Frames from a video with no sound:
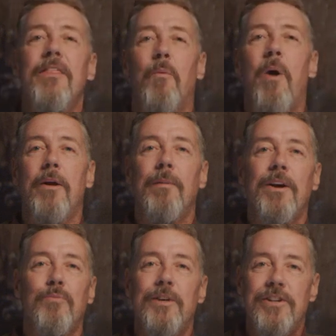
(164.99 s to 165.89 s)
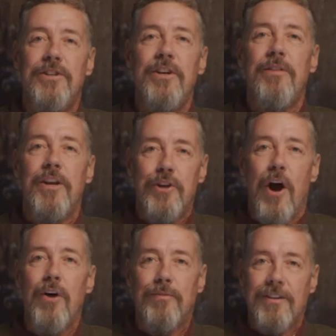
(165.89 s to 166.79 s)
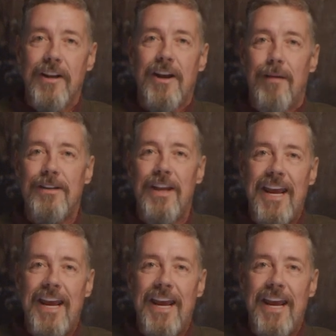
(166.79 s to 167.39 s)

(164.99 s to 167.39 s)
in the water because we just knew that Jaws was going to come and